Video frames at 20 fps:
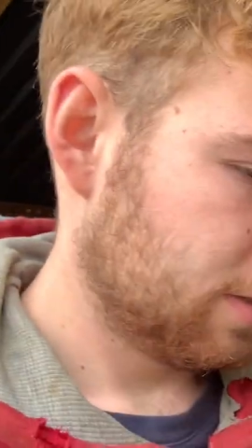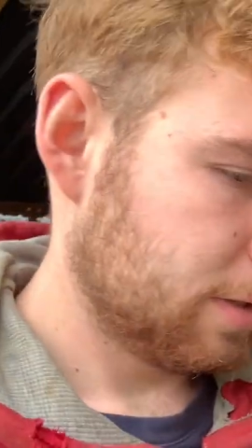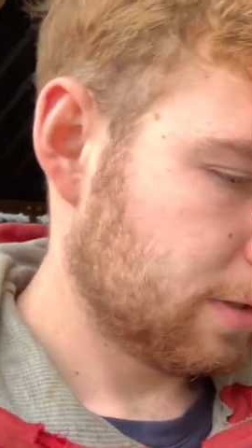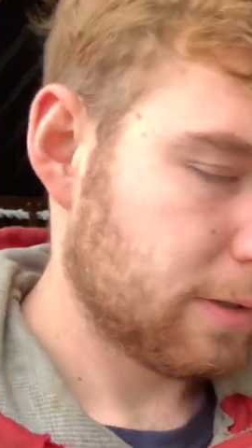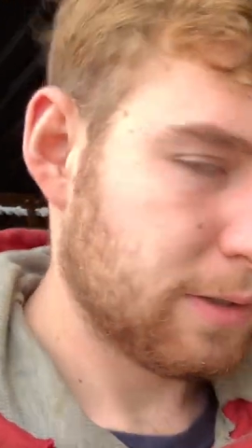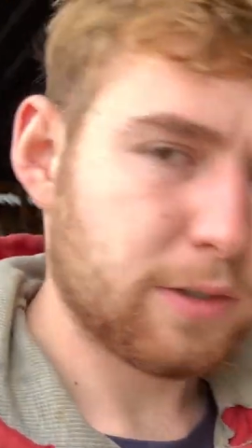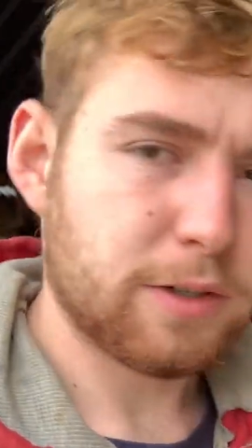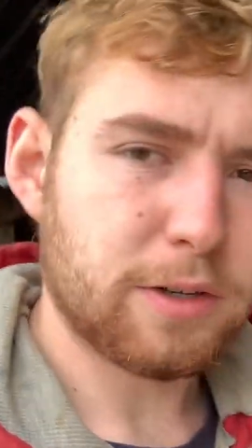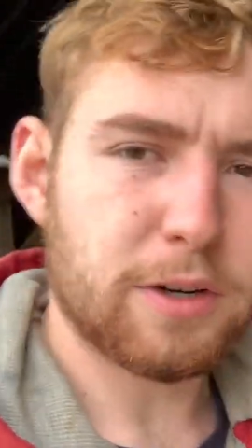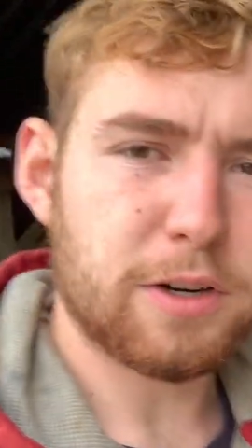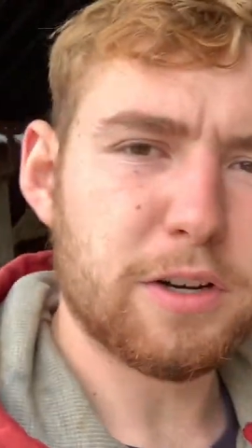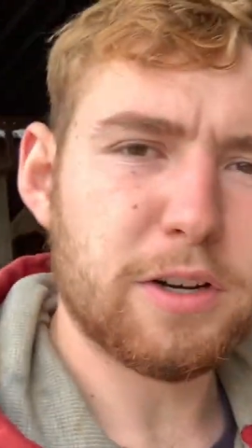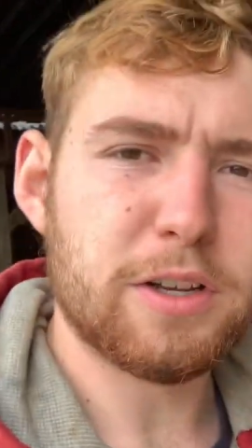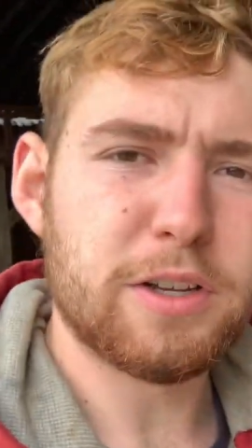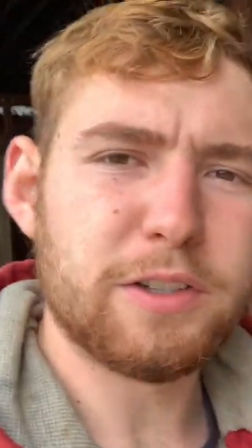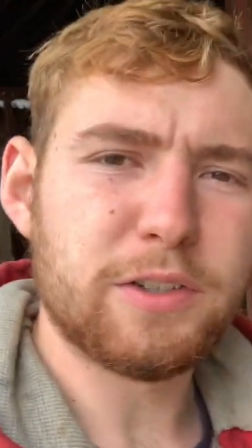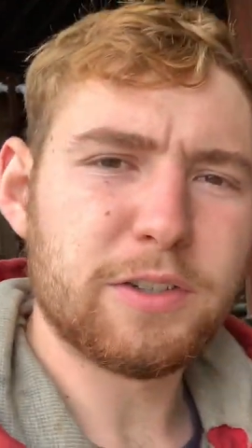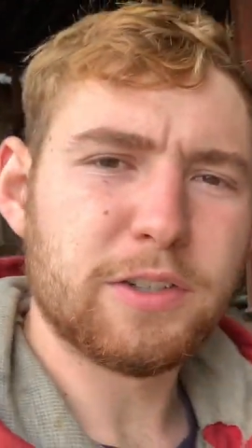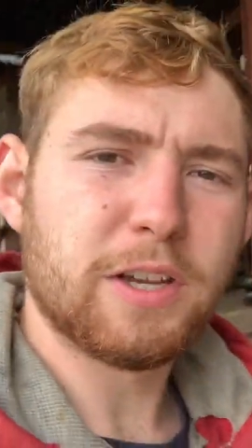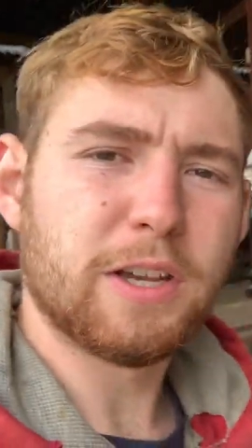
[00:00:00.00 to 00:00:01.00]
It's got a
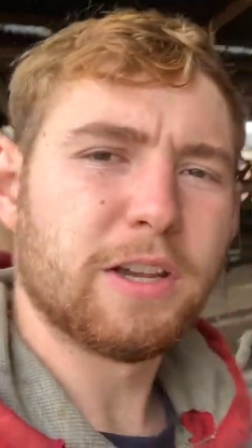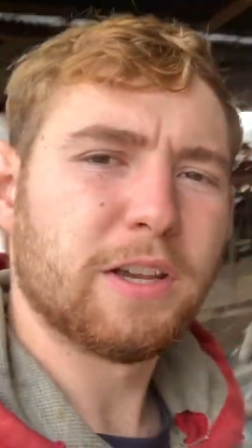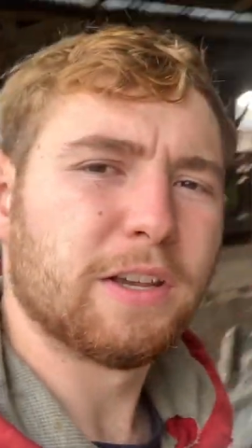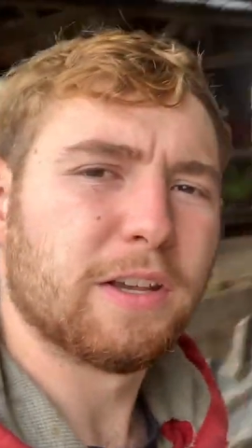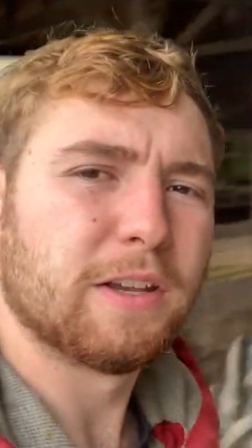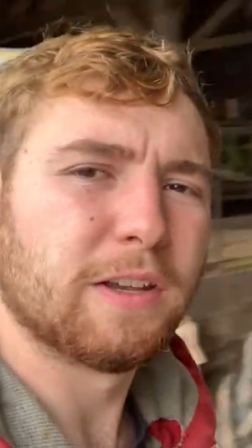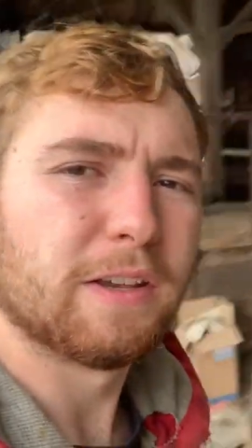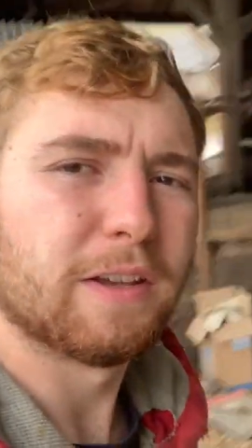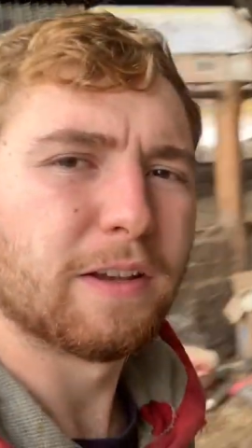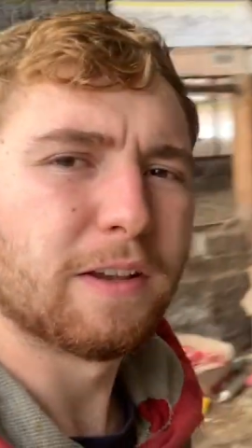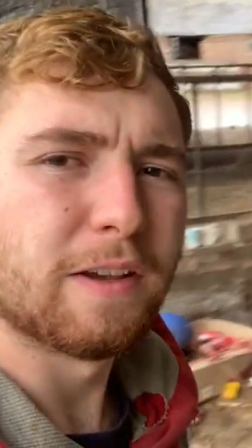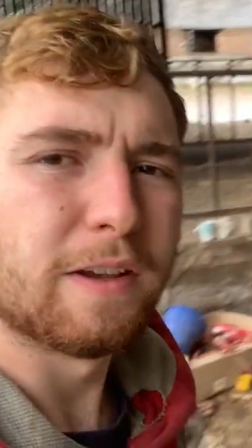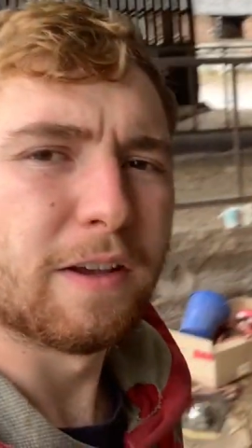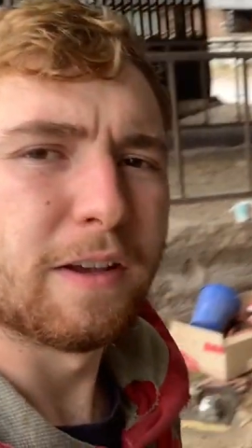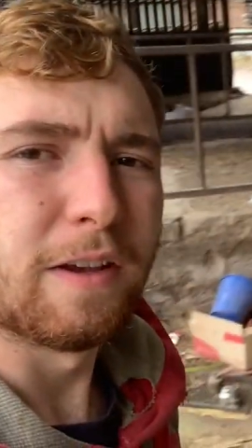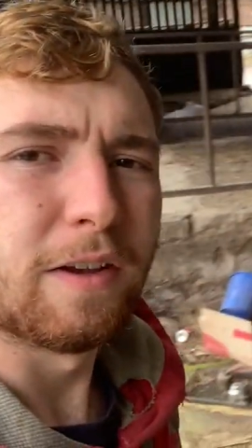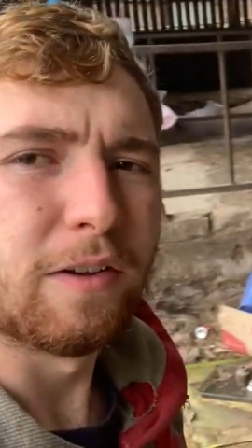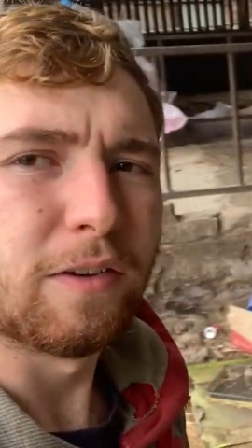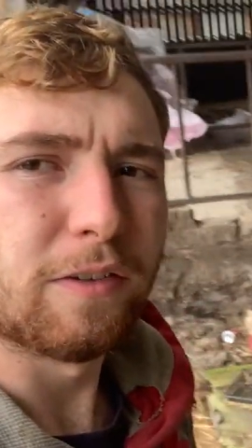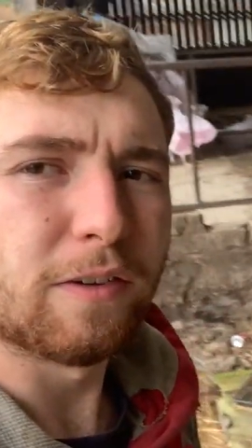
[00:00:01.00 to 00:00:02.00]
nice
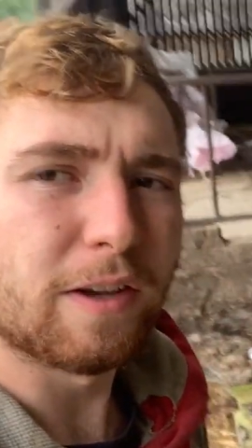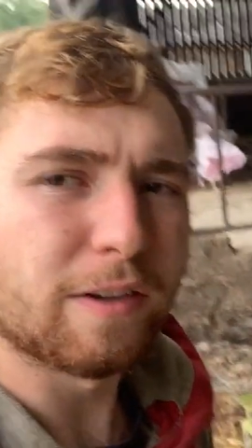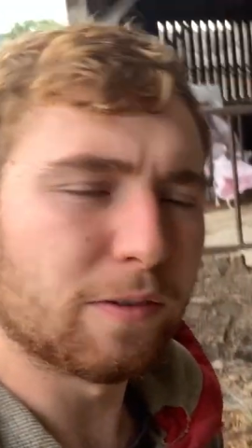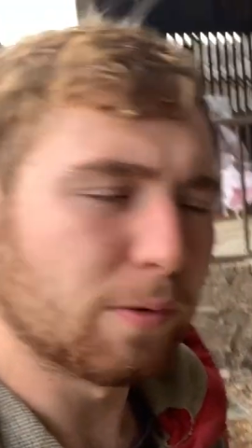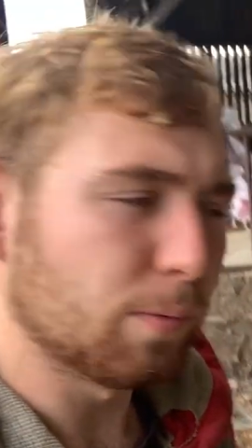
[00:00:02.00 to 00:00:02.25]
set